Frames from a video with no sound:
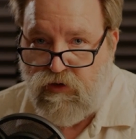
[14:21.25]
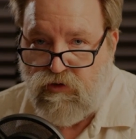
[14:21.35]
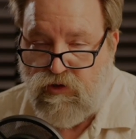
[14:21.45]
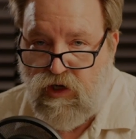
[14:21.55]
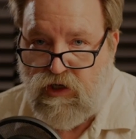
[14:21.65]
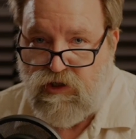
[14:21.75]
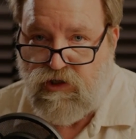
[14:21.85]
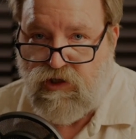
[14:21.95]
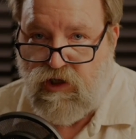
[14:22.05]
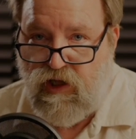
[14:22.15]
There's not
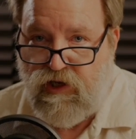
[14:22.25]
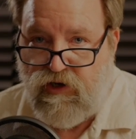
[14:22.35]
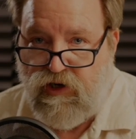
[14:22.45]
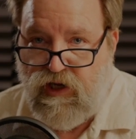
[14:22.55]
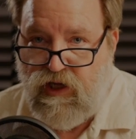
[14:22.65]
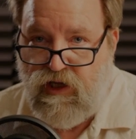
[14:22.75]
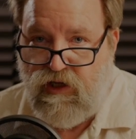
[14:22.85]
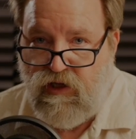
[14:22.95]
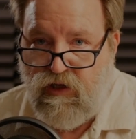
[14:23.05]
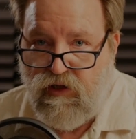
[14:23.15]
just a letter
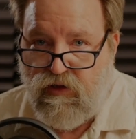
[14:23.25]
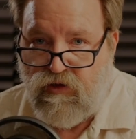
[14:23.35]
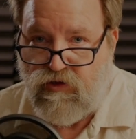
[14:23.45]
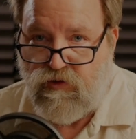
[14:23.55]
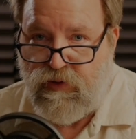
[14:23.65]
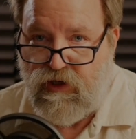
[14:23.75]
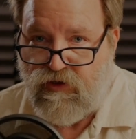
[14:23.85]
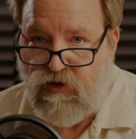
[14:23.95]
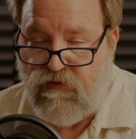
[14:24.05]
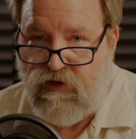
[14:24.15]
D. There's a
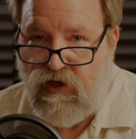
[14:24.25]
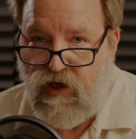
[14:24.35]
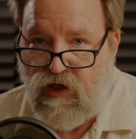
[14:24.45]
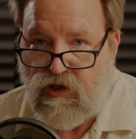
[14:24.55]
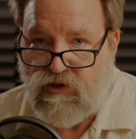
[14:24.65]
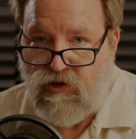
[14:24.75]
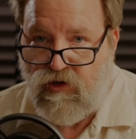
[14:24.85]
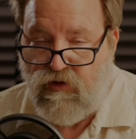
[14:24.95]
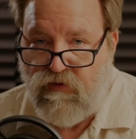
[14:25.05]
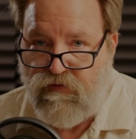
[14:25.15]
picture of a duck.
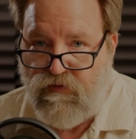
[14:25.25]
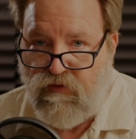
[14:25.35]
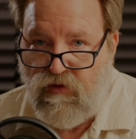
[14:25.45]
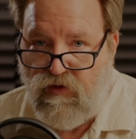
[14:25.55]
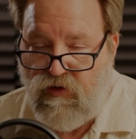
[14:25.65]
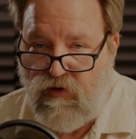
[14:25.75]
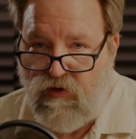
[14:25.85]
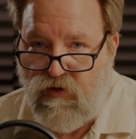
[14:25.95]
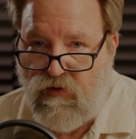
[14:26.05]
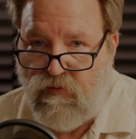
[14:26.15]
So if
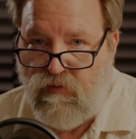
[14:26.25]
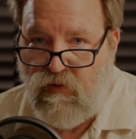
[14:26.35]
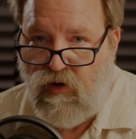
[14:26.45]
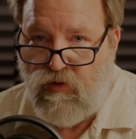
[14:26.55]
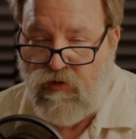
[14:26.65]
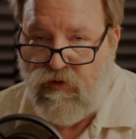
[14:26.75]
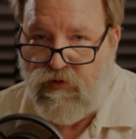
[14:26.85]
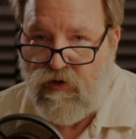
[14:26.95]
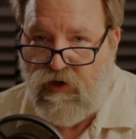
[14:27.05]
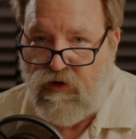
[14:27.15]
you're older than
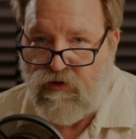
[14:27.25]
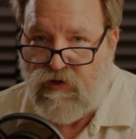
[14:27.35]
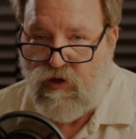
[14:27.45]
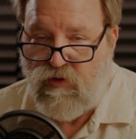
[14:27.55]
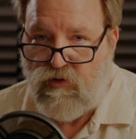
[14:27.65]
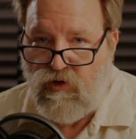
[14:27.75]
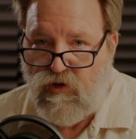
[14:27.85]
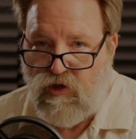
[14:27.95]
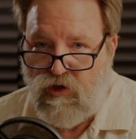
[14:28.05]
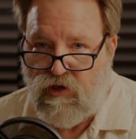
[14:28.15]
3 years old, you
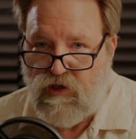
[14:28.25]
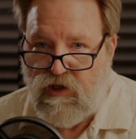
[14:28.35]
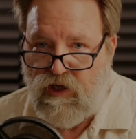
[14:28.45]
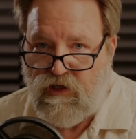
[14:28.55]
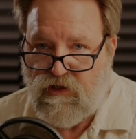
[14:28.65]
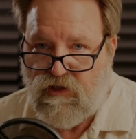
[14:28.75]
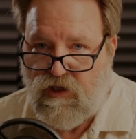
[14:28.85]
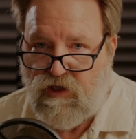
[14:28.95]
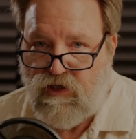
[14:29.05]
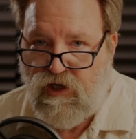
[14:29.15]
can look at that and
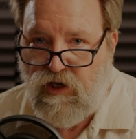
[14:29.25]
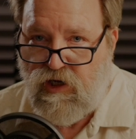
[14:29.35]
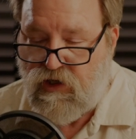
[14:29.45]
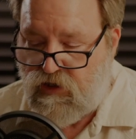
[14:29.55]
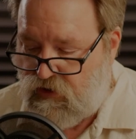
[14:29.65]
say duck.